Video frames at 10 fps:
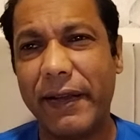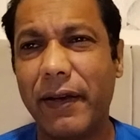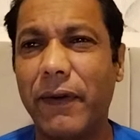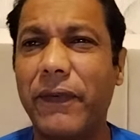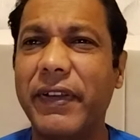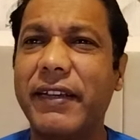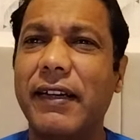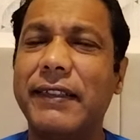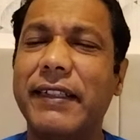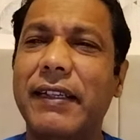Era of
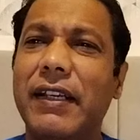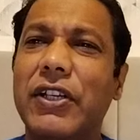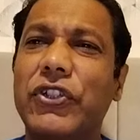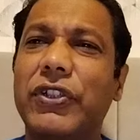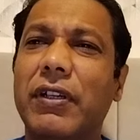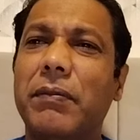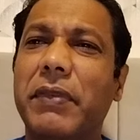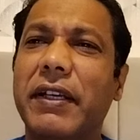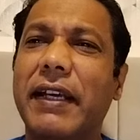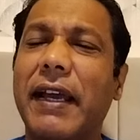
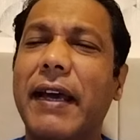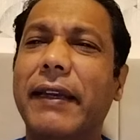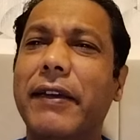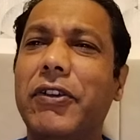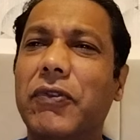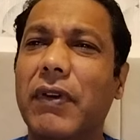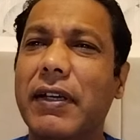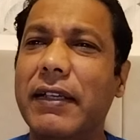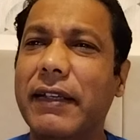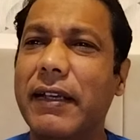reconciliation began in
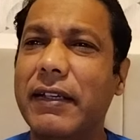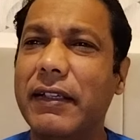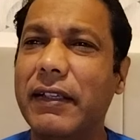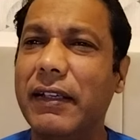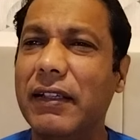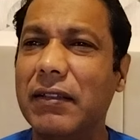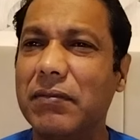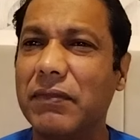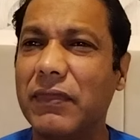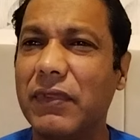2018.